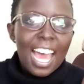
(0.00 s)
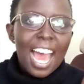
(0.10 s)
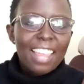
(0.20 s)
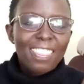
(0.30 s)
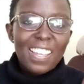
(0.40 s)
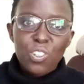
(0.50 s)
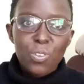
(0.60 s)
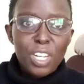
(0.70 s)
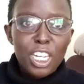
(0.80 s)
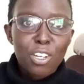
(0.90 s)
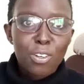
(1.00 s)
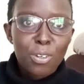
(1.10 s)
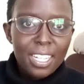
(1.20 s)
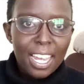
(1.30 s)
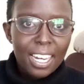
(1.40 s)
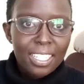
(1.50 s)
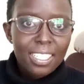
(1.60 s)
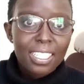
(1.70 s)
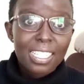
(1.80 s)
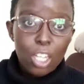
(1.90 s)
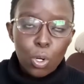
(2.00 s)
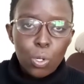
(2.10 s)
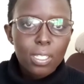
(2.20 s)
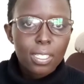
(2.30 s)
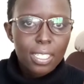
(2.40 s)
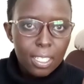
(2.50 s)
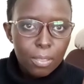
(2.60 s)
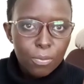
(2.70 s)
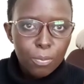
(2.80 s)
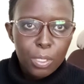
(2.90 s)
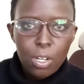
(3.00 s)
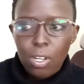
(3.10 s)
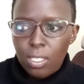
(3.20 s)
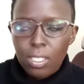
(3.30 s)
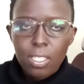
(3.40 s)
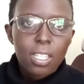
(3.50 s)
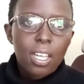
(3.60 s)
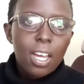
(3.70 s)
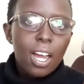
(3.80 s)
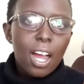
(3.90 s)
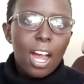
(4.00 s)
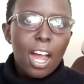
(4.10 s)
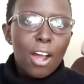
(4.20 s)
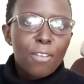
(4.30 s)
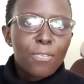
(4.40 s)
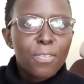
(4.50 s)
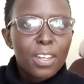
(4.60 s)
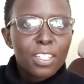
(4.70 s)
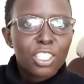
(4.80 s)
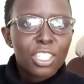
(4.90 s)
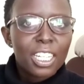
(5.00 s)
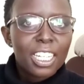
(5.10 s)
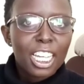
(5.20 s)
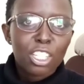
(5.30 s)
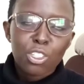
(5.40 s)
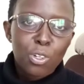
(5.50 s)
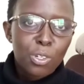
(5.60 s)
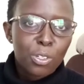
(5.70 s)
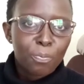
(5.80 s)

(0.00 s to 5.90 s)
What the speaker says: and that's really good, and it's a good deal because 500 shilling and you're